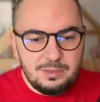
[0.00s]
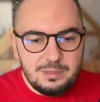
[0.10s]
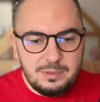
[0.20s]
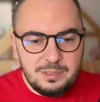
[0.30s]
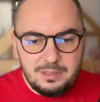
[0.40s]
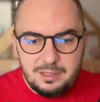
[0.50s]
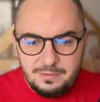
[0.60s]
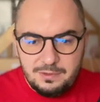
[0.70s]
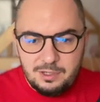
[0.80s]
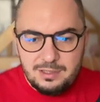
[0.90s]
I
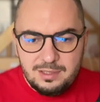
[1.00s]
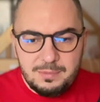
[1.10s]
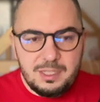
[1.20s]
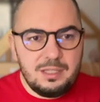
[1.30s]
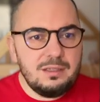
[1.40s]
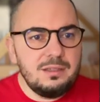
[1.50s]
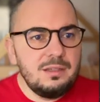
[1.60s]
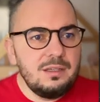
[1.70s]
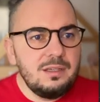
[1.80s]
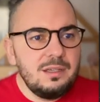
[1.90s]
forgot something.
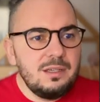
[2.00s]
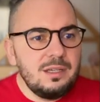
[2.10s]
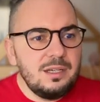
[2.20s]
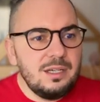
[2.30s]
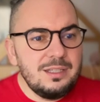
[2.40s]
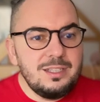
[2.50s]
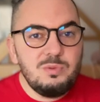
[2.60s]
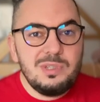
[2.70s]
This would